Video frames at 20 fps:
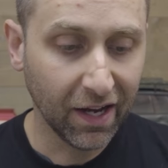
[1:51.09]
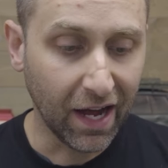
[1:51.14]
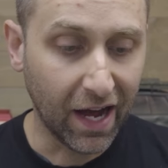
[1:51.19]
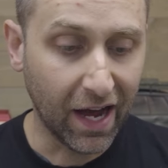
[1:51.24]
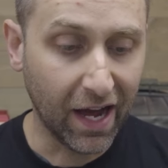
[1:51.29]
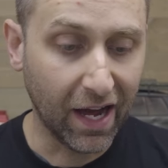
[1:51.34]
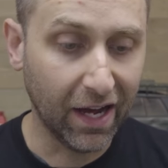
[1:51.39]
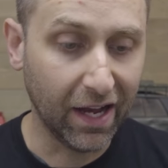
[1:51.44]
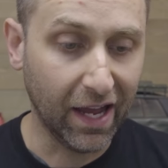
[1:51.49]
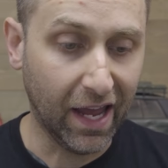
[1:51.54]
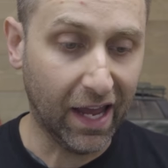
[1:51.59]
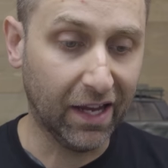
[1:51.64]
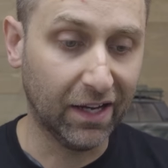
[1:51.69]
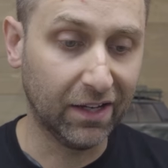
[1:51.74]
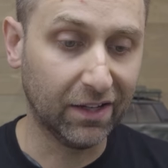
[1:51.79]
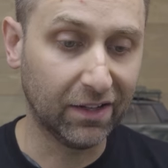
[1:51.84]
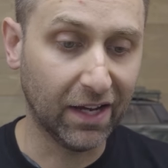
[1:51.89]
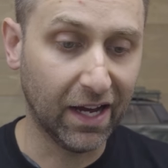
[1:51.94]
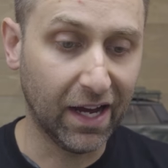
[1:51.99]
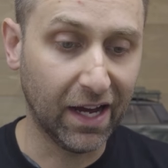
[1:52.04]
Uh,
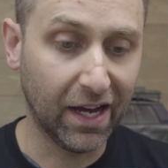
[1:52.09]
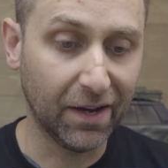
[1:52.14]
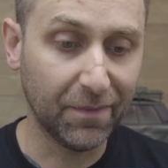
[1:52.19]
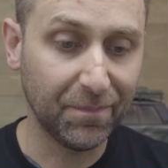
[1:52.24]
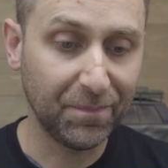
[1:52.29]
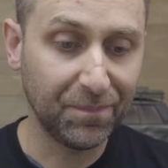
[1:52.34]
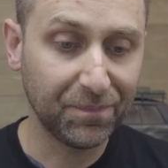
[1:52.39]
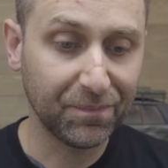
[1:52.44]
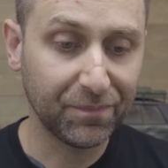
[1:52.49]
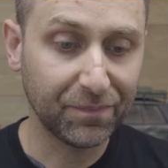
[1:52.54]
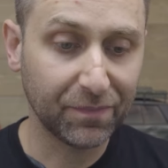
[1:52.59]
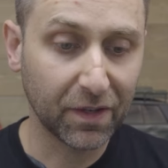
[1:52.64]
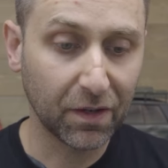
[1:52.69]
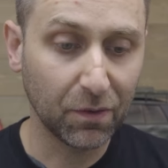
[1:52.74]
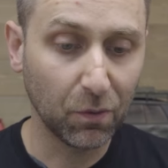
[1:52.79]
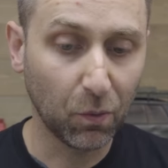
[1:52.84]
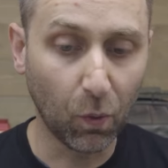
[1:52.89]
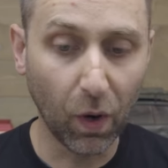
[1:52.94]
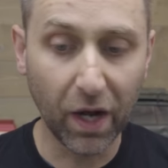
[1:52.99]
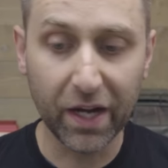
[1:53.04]
and uh,
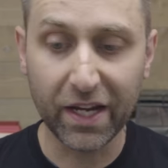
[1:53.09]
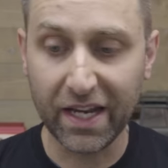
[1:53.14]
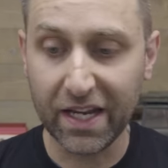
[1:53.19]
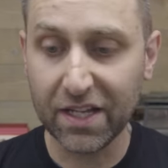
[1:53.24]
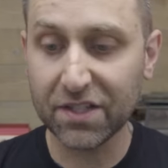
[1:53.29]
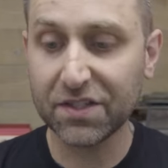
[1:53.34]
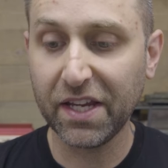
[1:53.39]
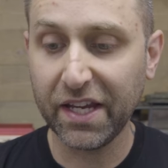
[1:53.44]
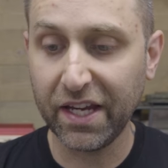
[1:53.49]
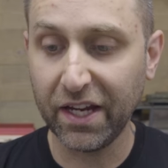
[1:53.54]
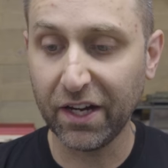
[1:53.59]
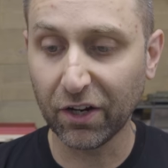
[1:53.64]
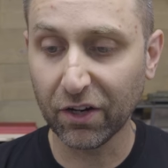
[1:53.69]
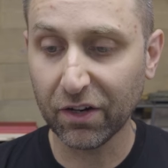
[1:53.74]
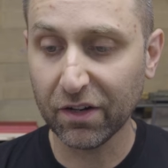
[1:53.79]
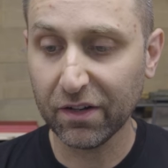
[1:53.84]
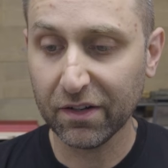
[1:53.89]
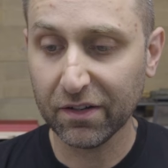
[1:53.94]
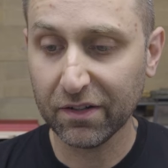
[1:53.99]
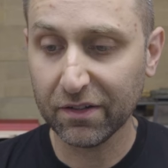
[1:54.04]
what is
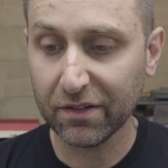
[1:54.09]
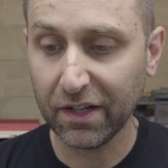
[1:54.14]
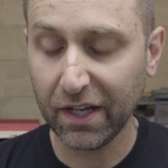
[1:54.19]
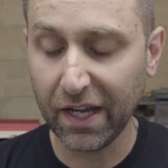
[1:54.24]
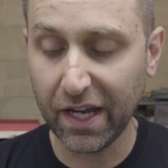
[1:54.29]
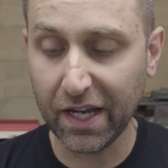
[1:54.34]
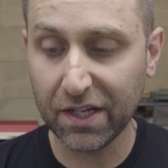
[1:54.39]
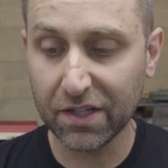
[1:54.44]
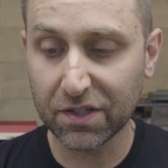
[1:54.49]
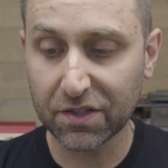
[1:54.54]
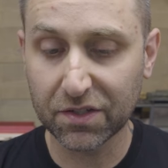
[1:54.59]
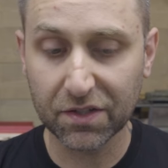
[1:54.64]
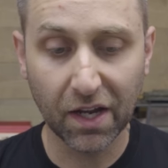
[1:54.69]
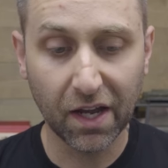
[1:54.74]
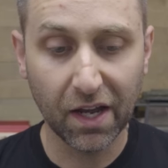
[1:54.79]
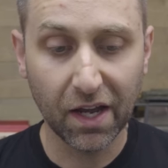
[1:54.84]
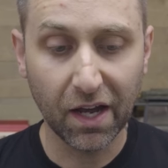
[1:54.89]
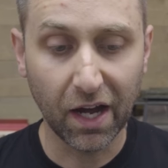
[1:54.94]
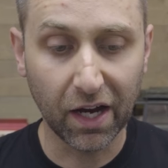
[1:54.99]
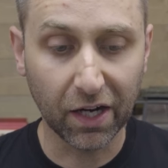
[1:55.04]
here is
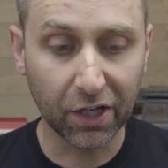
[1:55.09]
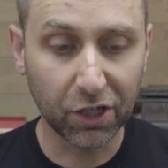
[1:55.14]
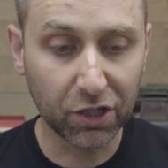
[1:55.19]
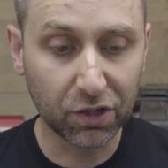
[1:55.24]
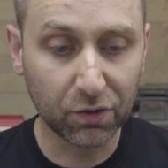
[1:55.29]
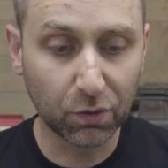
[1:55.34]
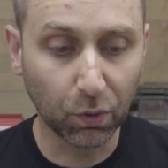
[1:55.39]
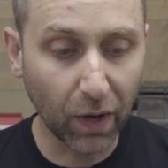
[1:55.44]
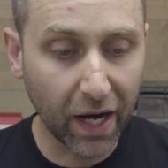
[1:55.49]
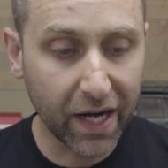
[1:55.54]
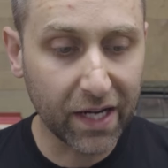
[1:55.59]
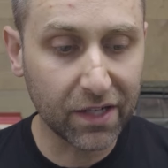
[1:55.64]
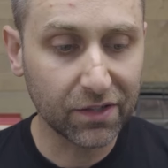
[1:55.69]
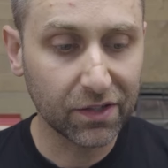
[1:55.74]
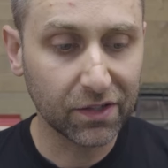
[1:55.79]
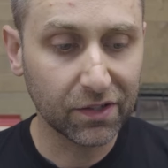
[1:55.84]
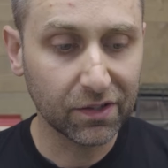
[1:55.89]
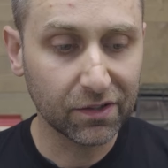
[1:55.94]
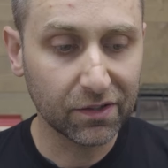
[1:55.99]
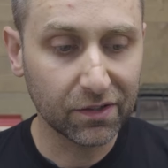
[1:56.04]
a
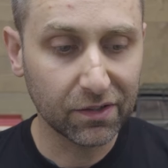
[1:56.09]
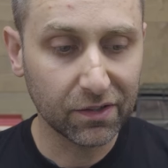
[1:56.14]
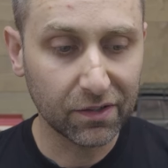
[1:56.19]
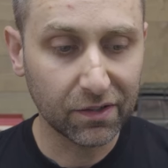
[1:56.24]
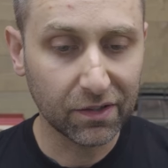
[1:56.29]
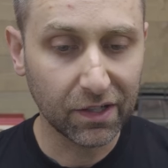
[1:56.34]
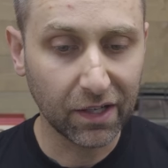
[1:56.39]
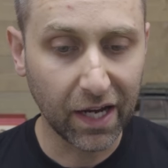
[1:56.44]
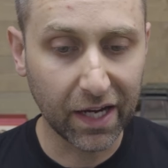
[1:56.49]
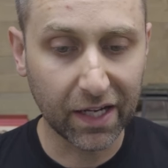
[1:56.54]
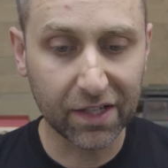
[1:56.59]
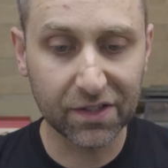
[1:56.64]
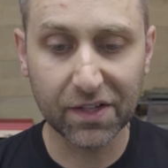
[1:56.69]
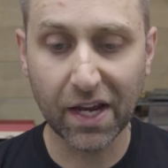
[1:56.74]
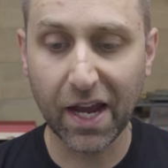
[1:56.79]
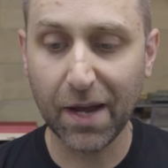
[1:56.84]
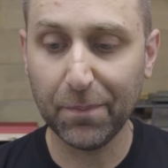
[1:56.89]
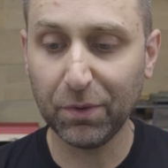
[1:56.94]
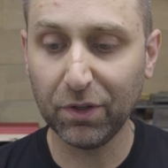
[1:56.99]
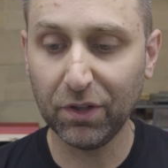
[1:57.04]
great
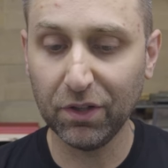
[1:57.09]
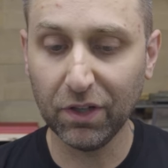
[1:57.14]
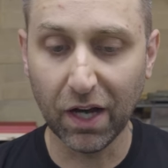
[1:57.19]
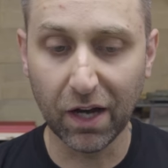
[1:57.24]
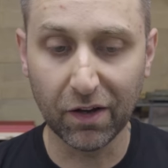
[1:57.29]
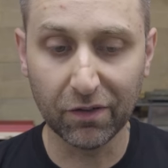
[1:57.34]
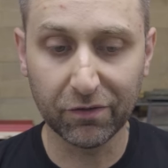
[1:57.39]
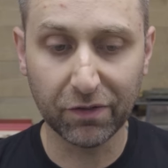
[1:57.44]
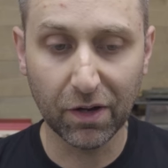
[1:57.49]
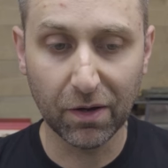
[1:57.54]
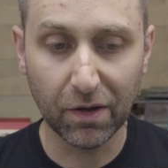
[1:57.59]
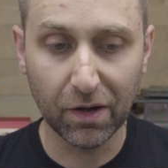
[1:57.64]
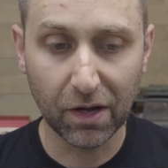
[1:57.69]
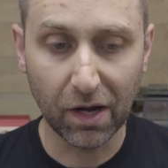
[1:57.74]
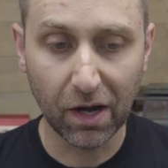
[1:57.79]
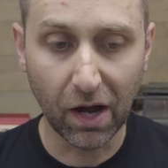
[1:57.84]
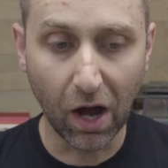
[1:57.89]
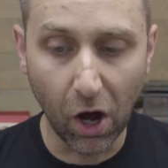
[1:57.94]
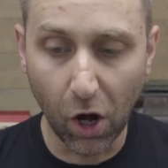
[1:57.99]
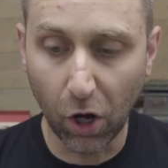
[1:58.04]
example of
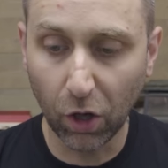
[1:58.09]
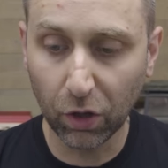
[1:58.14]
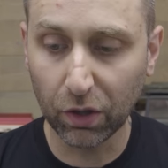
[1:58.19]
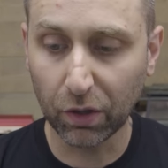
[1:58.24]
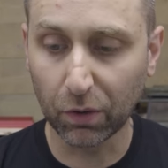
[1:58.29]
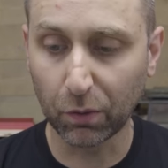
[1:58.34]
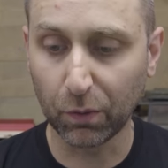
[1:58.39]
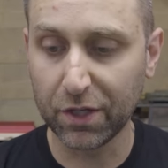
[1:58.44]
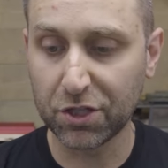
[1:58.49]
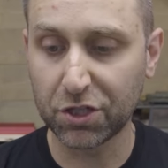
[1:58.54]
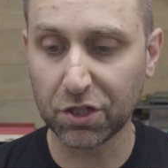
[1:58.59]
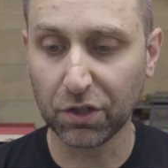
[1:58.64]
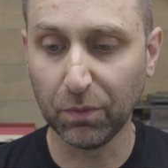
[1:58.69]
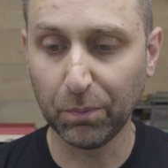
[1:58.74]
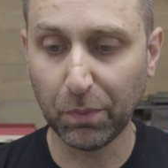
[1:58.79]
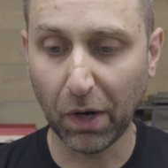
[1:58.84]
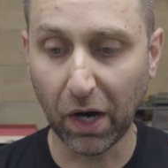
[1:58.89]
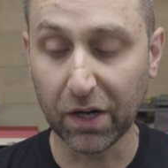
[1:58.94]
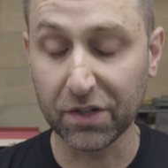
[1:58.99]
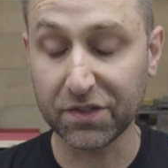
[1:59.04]
all
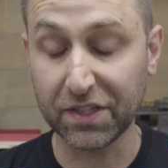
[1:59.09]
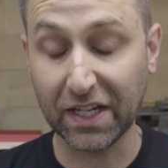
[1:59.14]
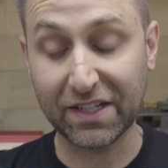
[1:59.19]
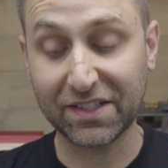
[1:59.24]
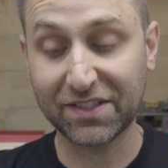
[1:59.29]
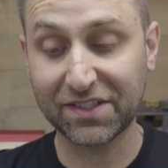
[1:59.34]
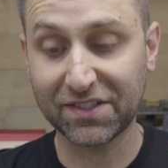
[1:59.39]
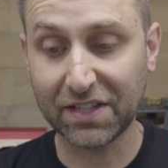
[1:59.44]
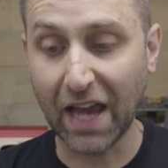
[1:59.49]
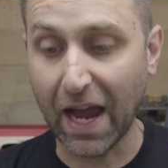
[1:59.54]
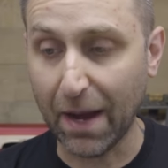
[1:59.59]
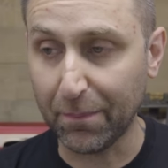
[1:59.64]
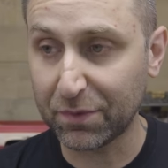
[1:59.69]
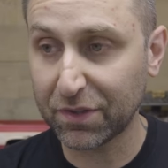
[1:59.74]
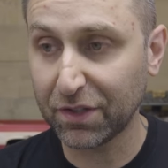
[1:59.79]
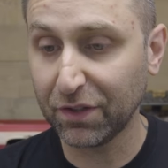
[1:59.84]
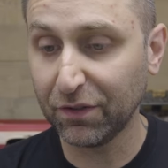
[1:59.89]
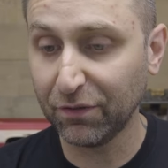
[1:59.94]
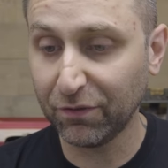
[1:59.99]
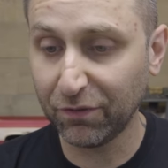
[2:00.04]
original parts,
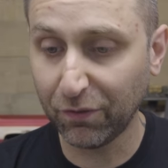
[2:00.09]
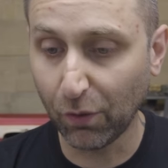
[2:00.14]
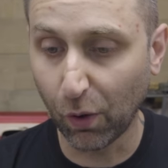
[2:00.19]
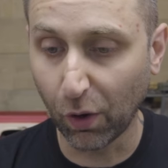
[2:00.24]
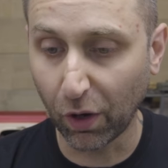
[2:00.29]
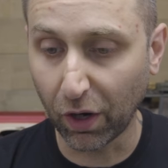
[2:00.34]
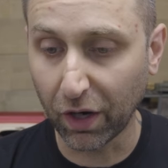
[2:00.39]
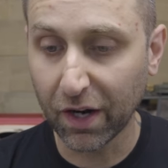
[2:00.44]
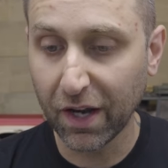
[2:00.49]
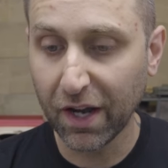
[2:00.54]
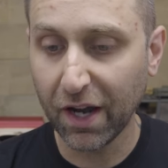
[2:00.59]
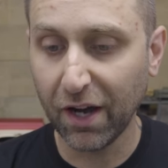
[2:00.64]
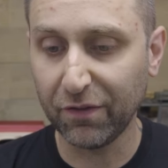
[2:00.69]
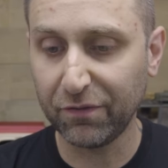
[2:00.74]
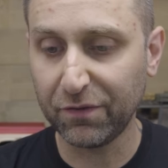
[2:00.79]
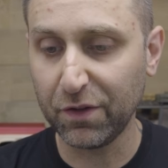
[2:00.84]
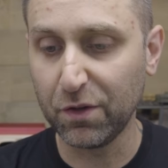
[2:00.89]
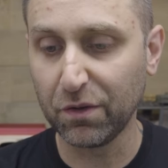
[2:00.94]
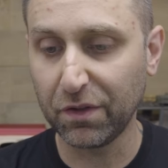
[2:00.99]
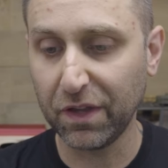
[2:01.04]
except for a
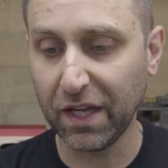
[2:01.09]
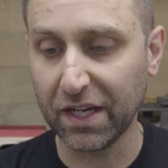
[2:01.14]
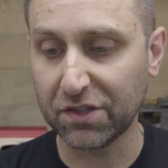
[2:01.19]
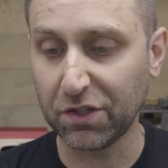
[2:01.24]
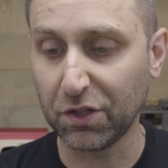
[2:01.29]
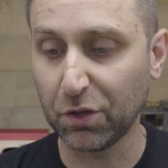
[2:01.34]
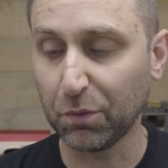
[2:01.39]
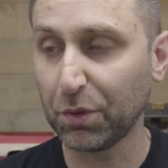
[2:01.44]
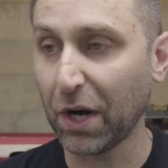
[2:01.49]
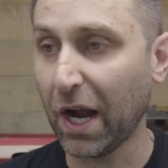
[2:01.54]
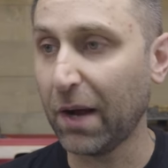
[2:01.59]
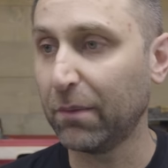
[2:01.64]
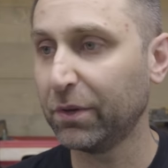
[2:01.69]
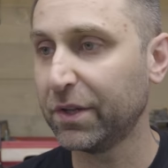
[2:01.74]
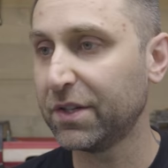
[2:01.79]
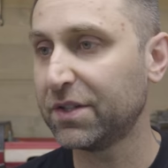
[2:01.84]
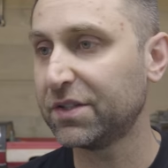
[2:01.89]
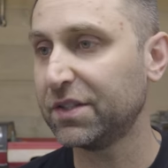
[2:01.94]
few things, and you're probably